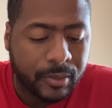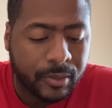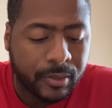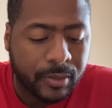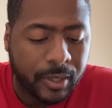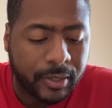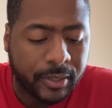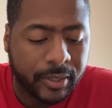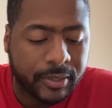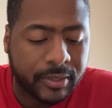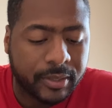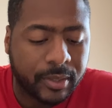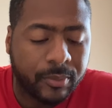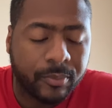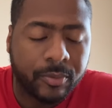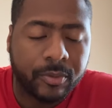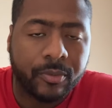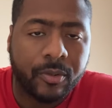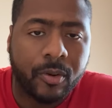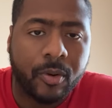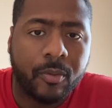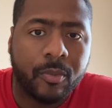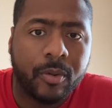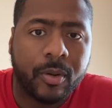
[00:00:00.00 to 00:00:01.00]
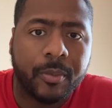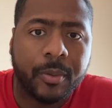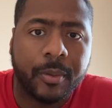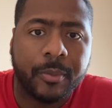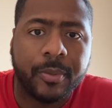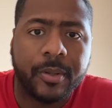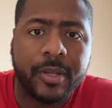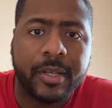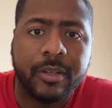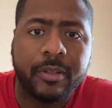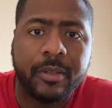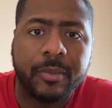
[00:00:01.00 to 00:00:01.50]
I think something was wrong with him in
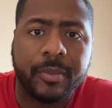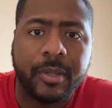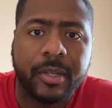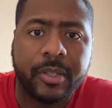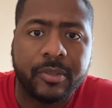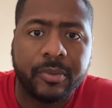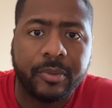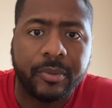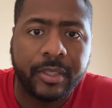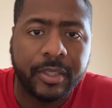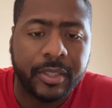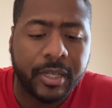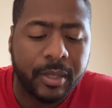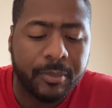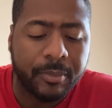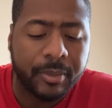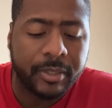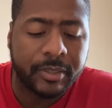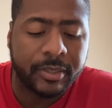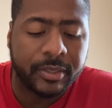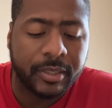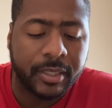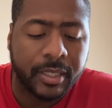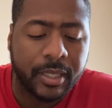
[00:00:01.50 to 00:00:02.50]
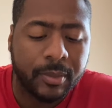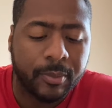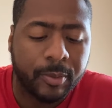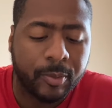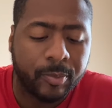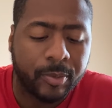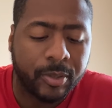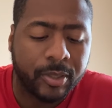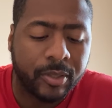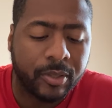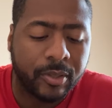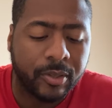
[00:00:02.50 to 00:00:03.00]
play. He only played 29 minutes a game in the
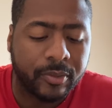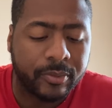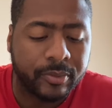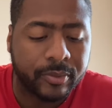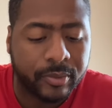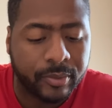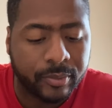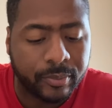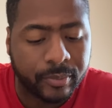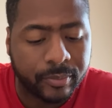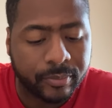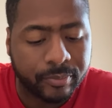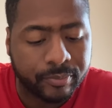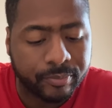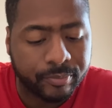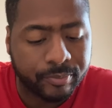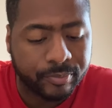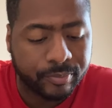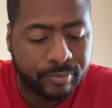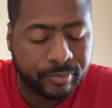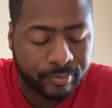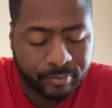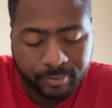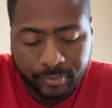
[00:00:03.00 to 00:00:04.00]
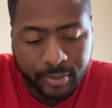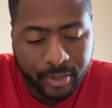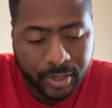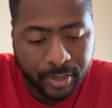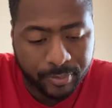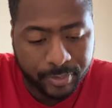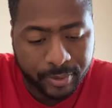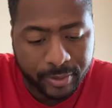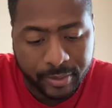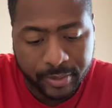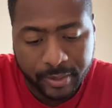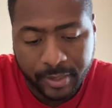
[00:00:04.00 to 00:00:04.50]
playoffs, so I'm
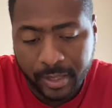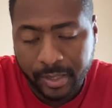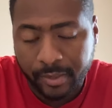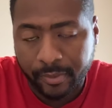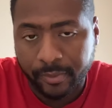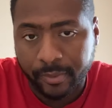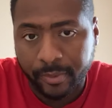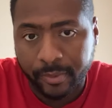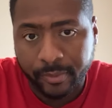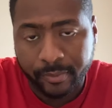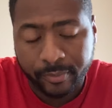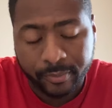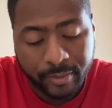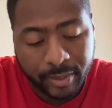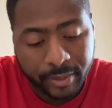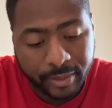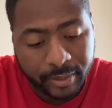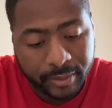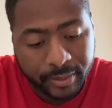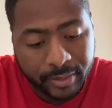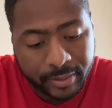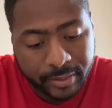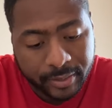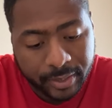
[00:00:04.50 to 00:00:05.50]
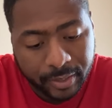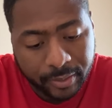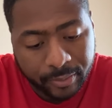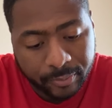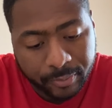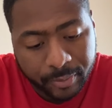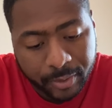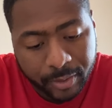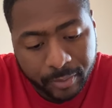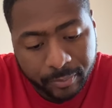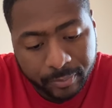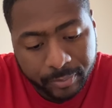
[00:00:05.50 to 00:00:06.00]
just saying, I don't know. I think that's kind of
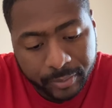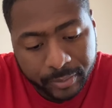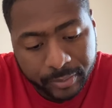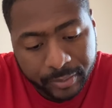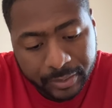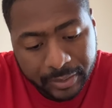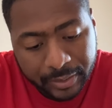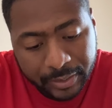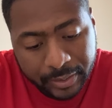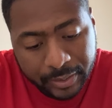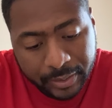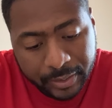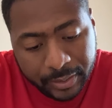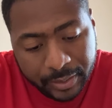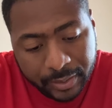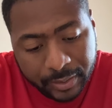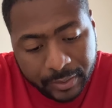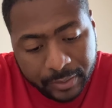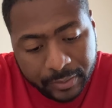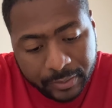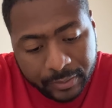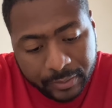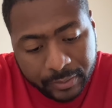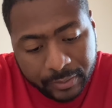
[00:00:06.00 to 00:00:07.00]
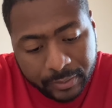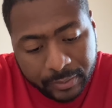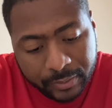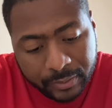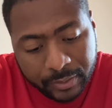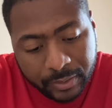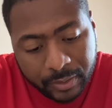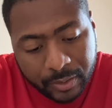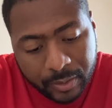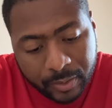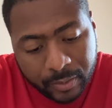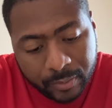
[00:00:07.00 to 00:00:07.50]
weird,
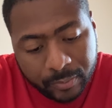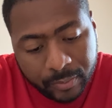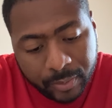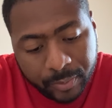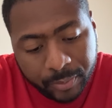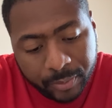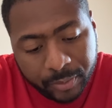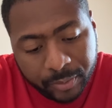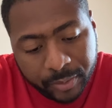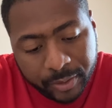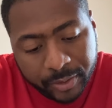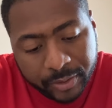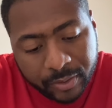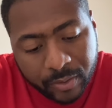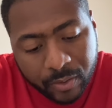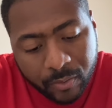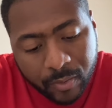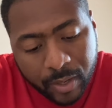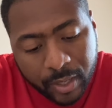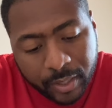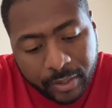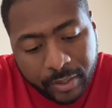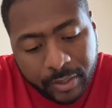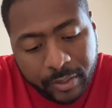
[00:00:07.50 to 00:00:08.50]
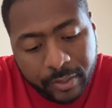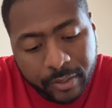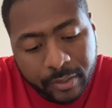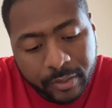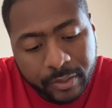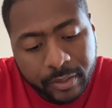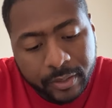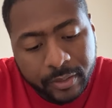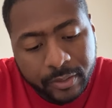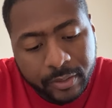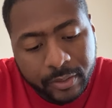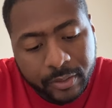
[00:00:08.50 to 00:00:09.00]
but um, number three is Kawhi
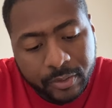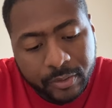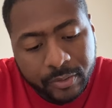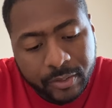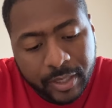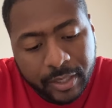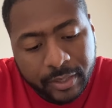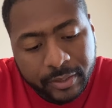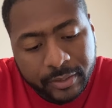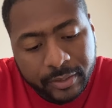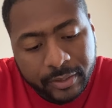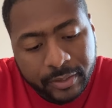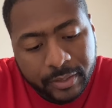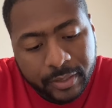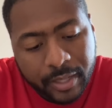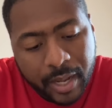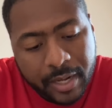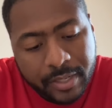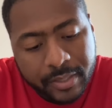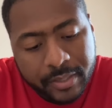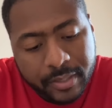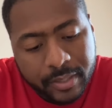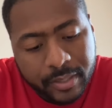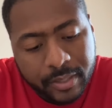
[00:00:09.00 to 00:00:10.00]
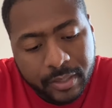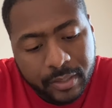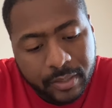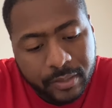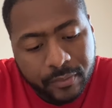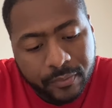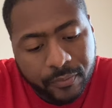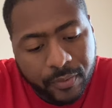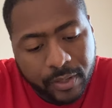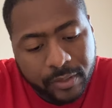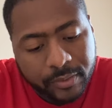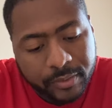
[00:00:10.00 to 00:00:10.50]
Leonard, the 2019
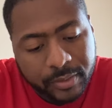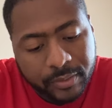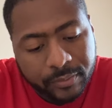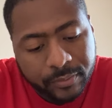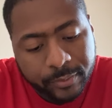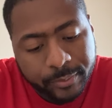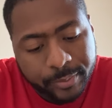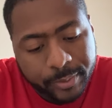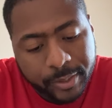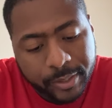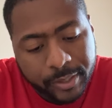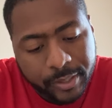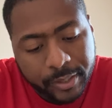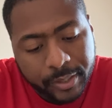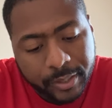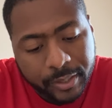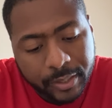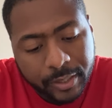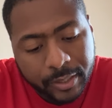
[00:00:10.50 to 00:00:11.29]
Finals MVP.